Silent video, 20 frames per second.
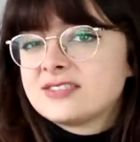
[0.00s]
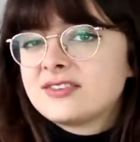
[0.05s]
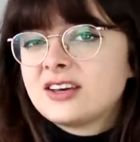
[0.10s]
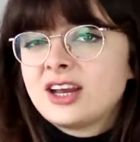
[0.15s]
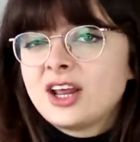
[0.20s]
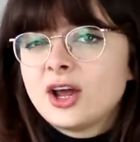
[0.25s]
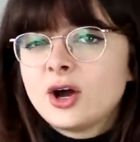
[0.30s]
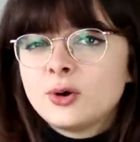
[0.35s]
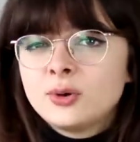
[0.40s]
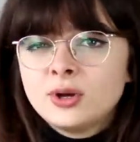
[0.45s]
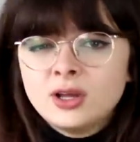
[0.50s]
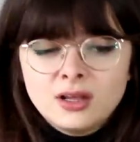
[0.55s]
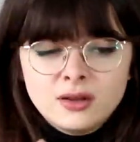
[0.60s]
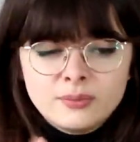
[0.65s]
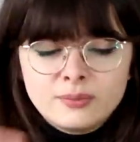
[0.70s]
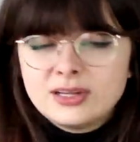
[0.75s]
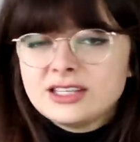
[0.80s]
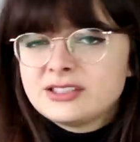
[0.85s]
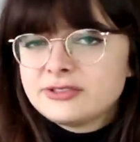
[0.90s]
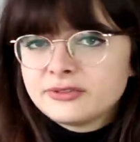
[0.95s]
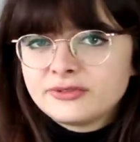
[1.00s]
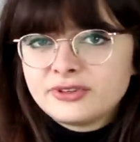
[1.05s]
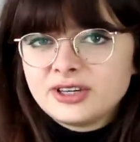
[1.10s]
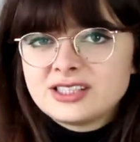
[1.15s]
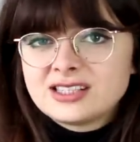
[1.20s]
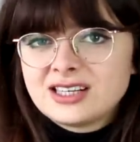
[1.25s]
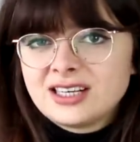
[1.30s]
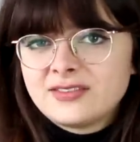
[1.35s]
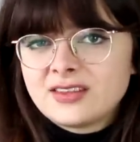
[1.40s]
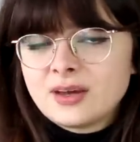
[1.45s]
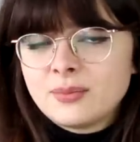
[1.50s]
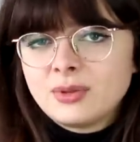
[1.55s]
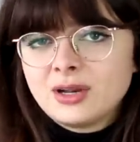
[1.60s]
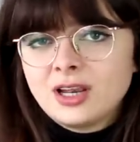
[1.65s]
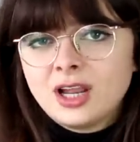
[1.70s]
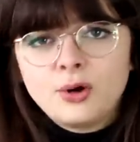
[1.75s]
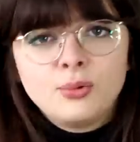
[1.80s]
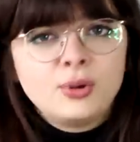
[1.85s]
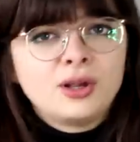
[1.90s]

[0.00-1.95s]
video, please feel free to leave them below.